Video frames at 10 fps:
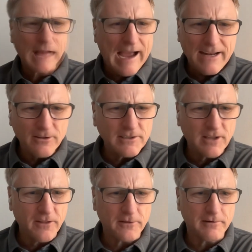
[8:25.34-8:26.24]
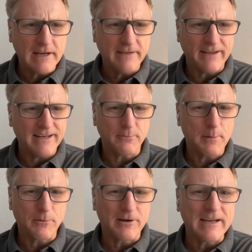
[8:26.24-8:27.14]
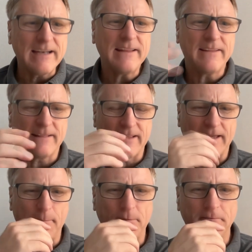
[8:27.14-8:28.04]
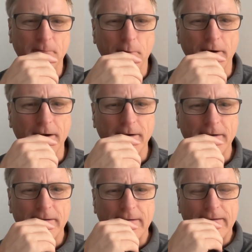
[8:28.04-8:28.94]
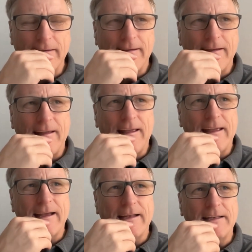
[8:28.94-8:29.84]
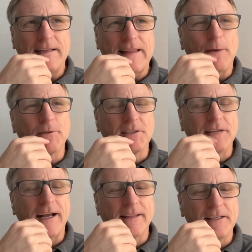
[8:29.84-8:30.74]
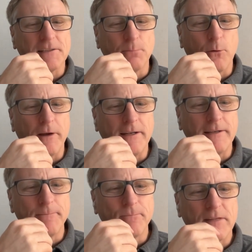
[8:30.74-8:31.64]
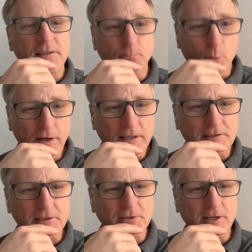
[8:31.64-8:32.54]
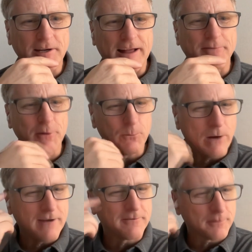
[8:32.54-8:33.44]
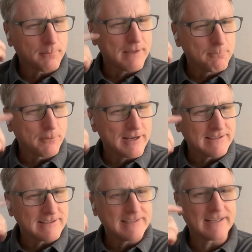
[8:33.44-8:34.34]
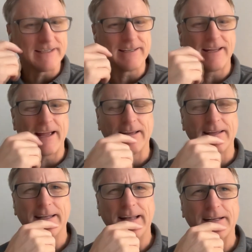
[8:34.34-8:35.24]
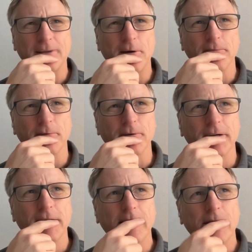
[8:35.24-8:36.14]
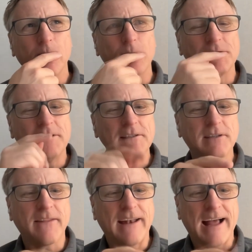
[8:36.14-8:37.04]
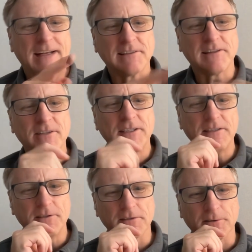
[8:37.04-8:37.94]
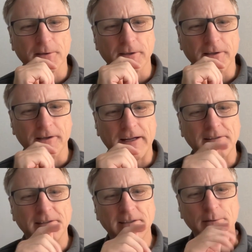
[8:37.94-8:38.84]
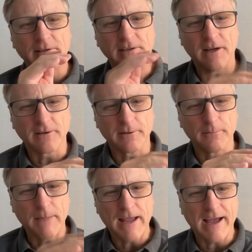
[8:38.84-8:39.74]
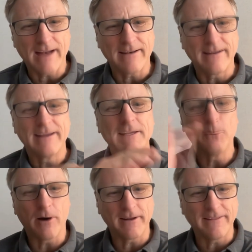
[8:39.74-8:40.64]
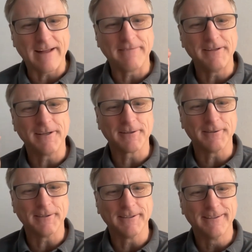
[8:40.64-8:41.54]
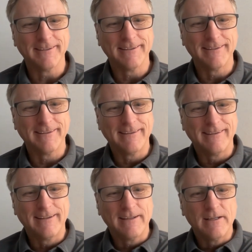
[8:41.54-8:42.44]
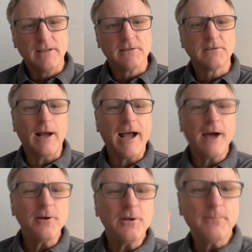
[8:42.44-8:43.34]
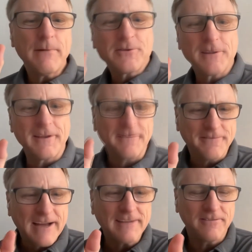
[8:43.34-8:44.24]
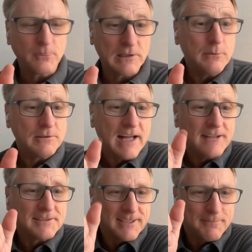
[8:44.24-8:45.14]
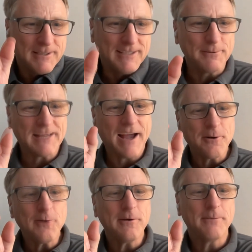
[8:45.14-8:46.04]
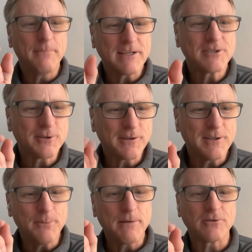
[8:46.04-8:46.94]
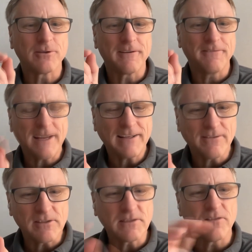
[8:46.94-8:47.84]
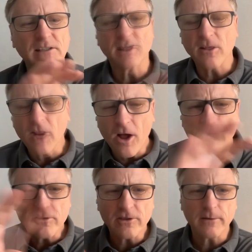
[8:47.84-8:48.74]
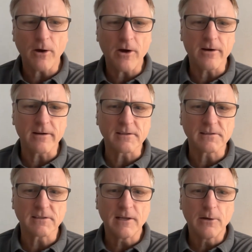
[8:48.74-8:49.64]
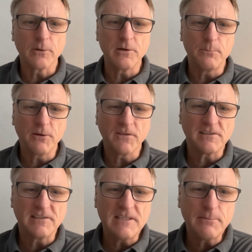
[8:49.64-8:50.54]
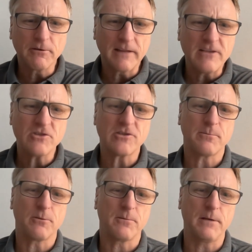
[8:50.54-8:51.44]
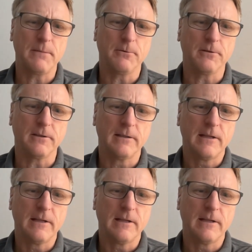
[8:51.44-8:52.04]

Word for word: I had looked at all the creative. I didn't remember anything like that before. And that was exactly his point. His point, as he shared after he waited for my brain to tick and c- connect over, was that he saw that ad 17 years earlier. And since he was a younger man, he wanted that vehicle. So, how do you measure the effectiveness? What he was asking me was, how do you make sure that you measure the effectiveness of these long term arcs where you build this deep relationship with people